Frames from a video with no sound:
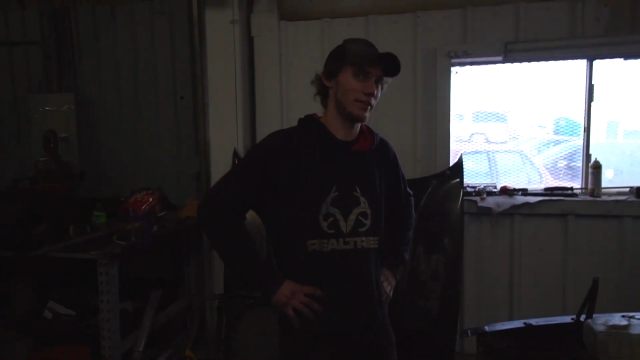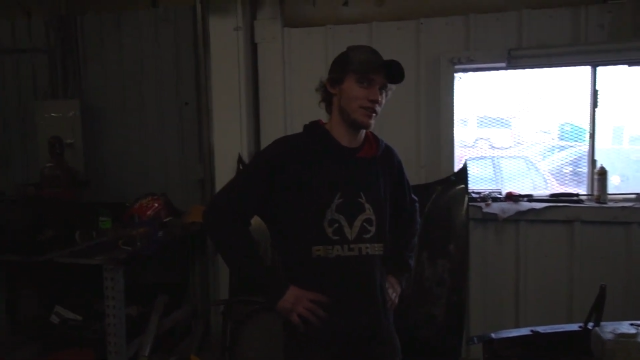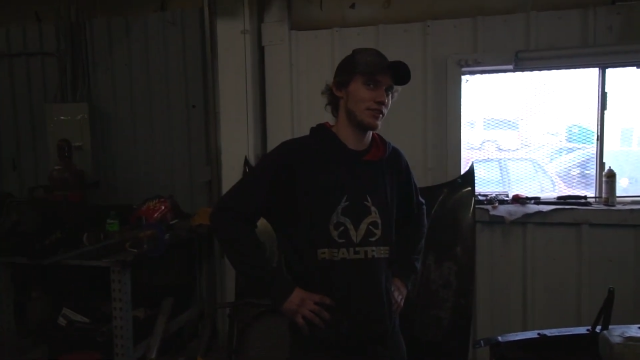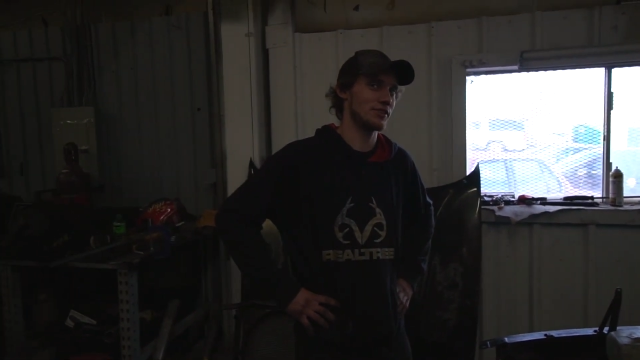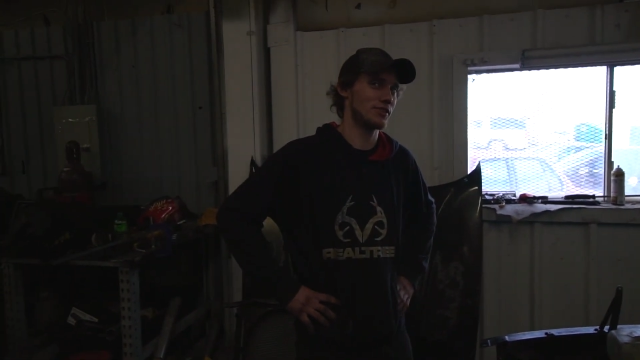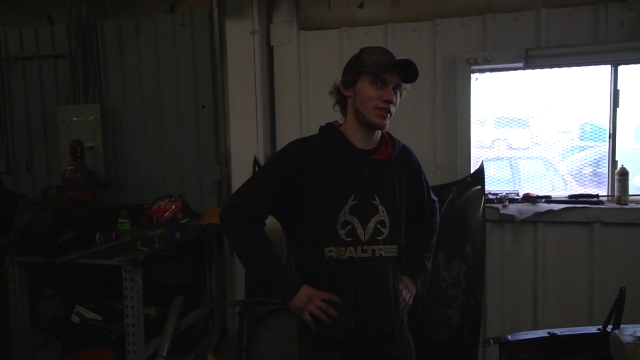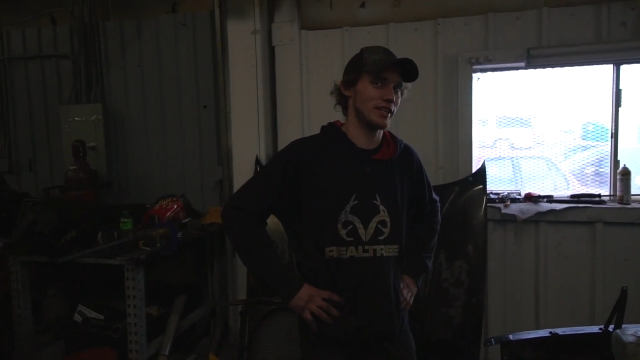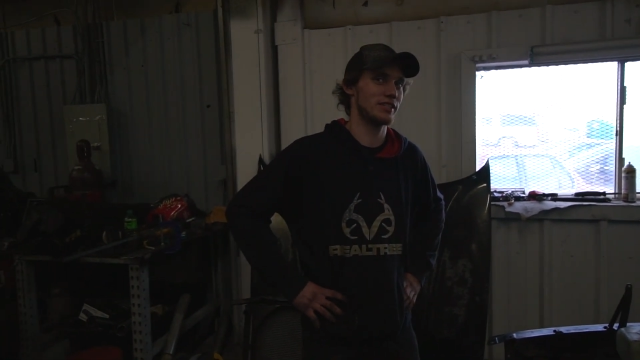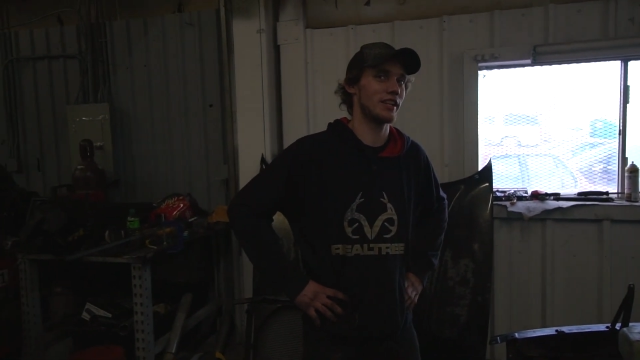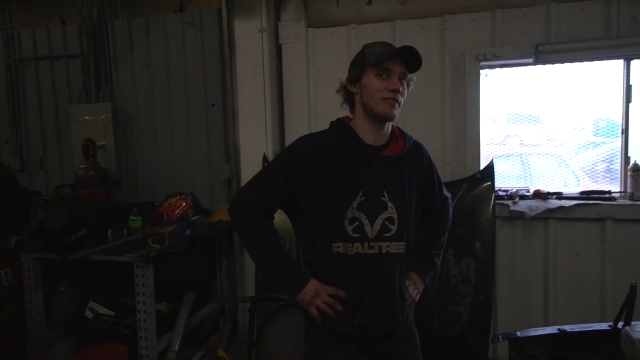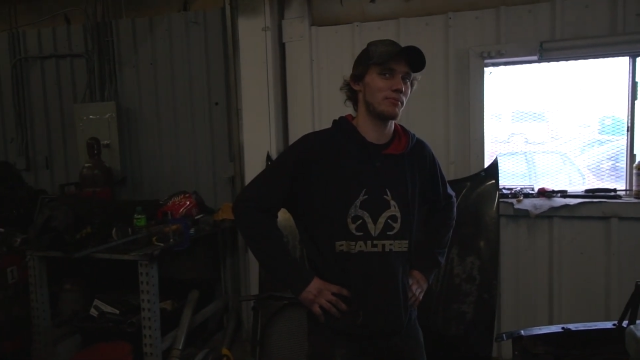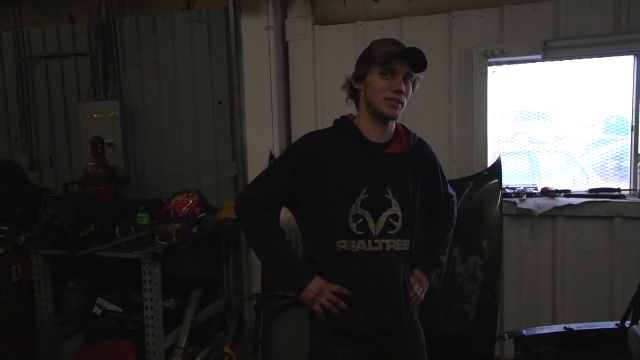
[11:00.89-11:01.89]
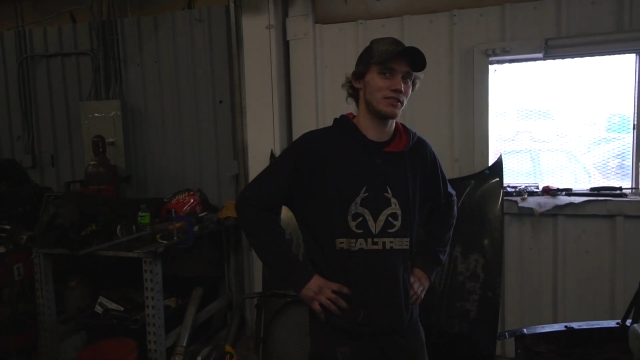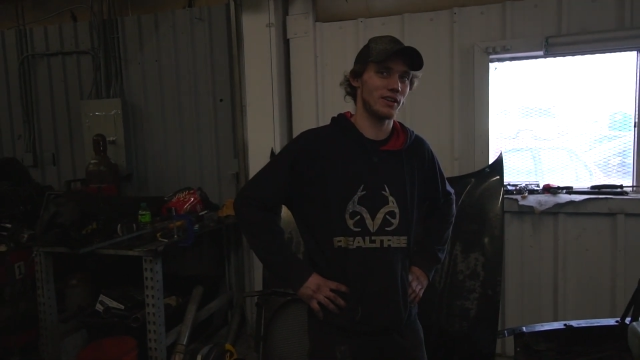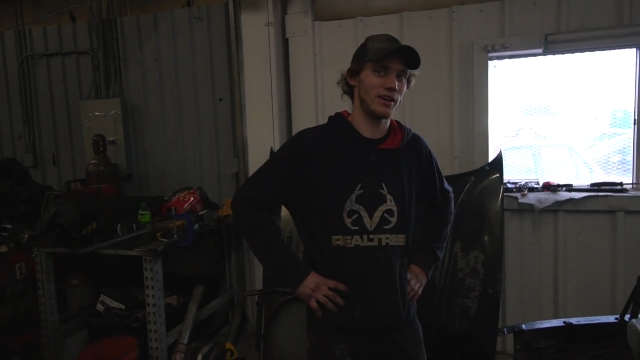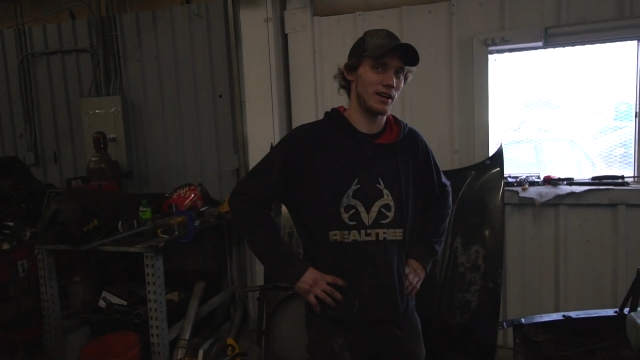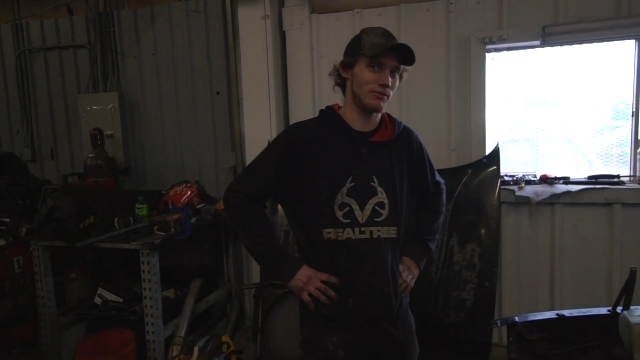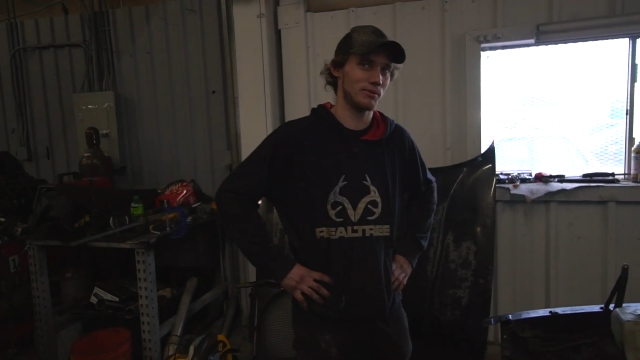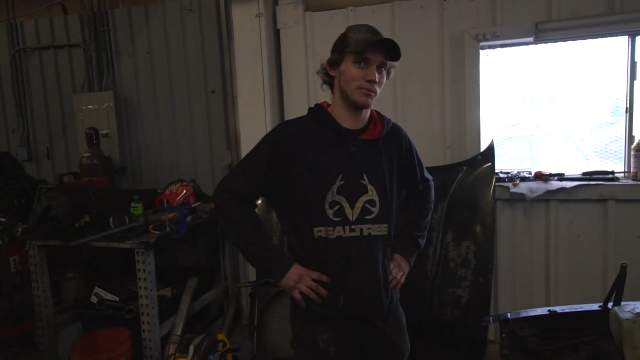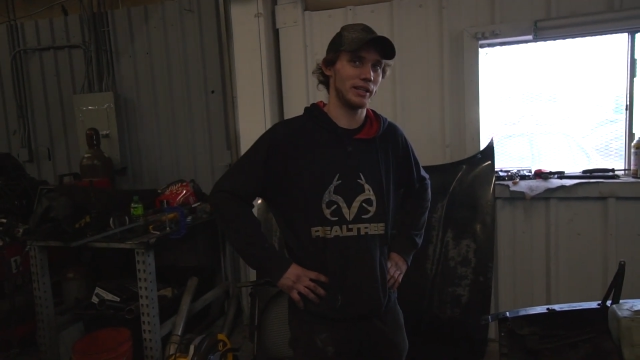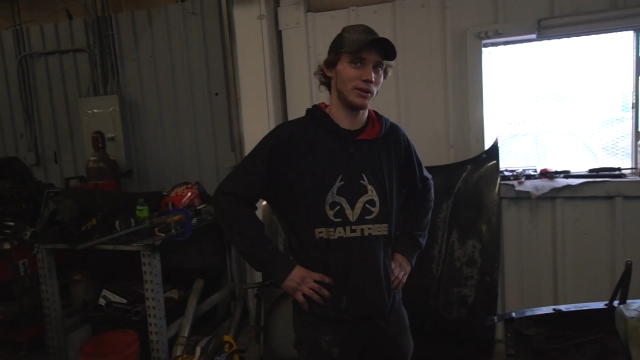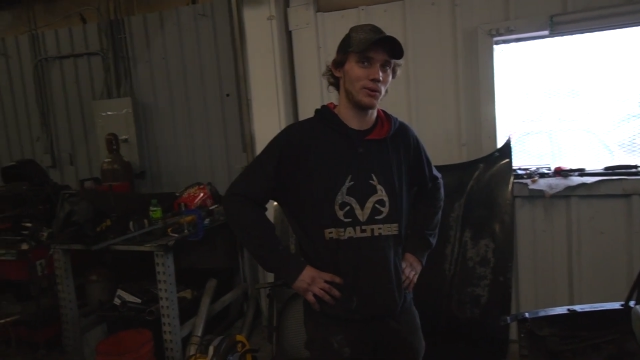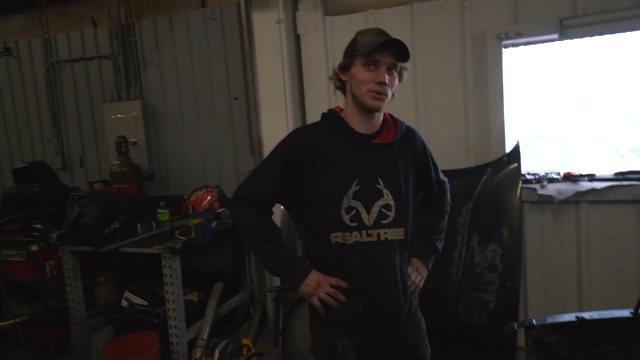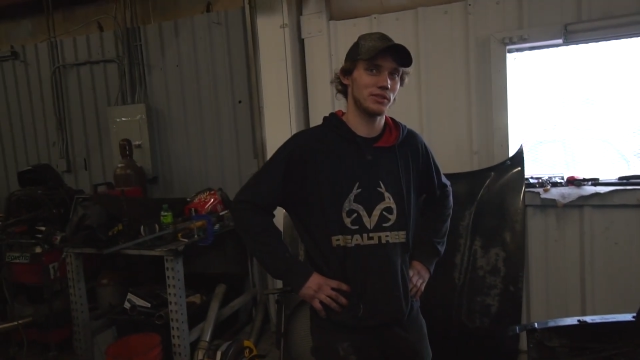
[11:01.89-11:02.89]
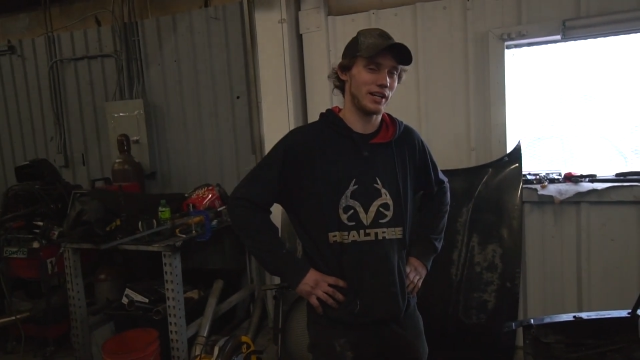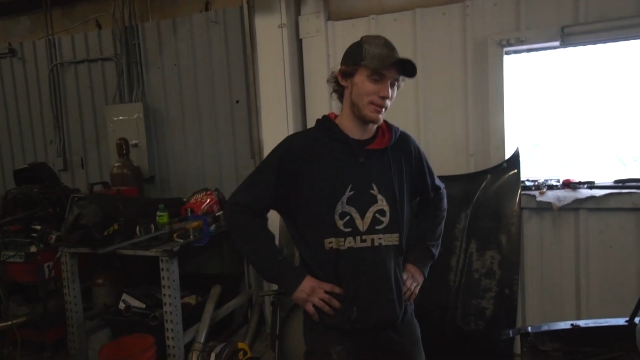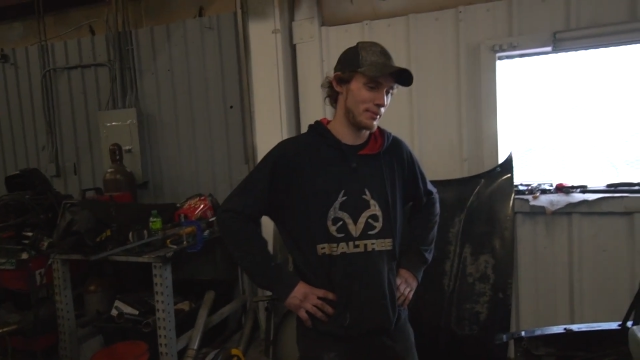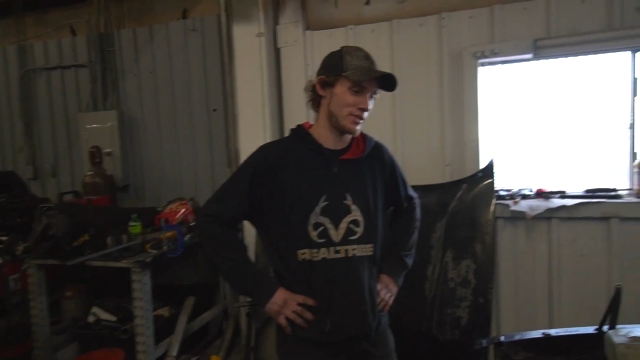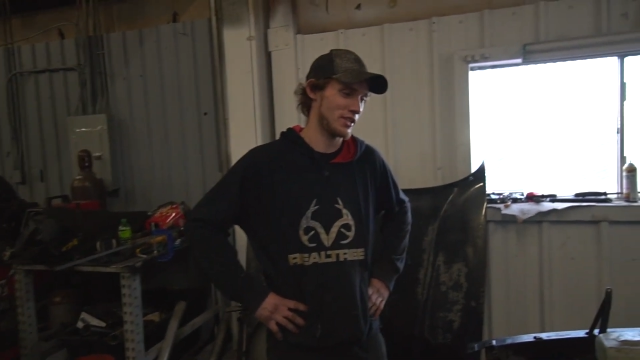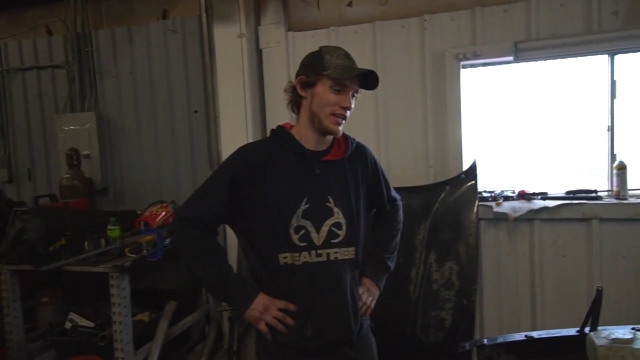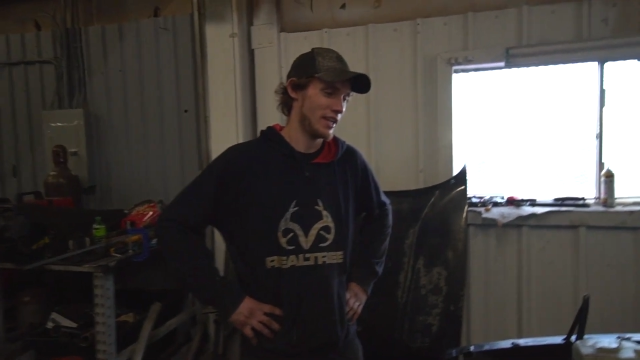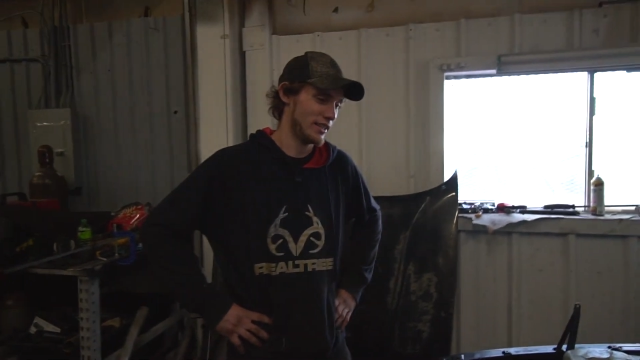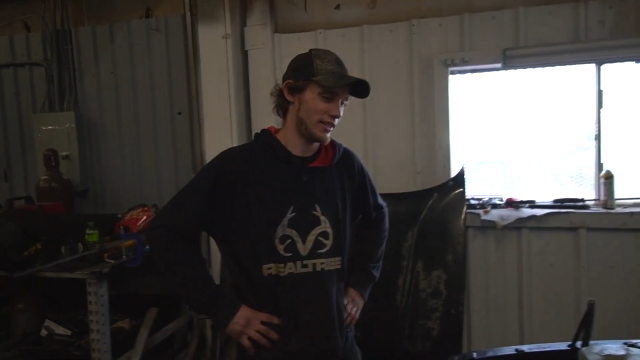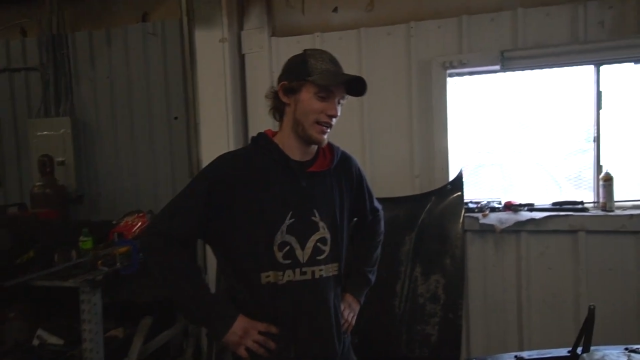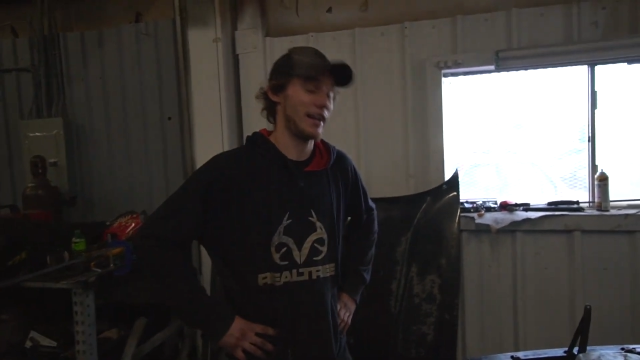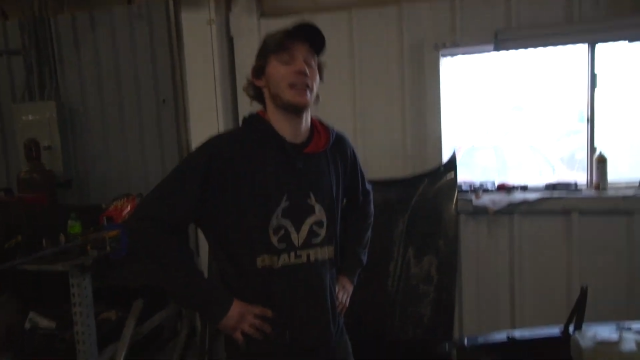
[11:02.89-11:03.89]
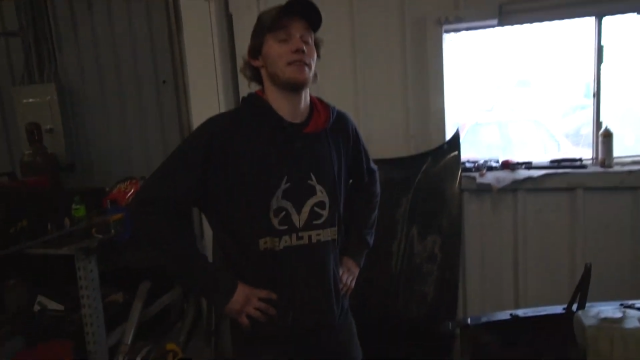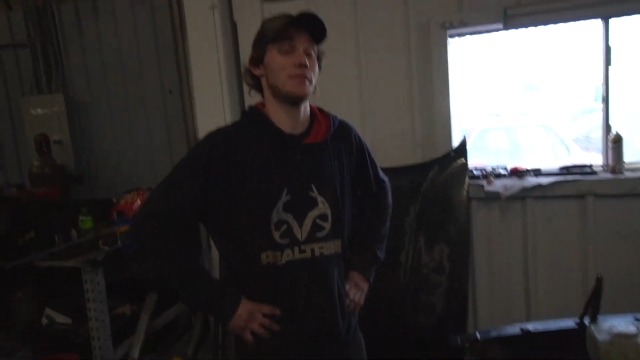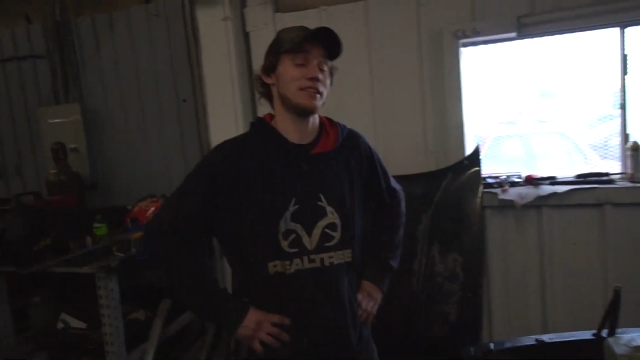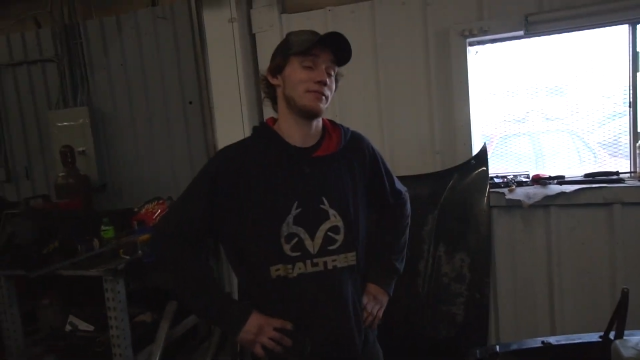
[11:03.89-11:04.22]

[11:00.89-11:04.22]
racer tricks that I've been taught from like old timers that I haven't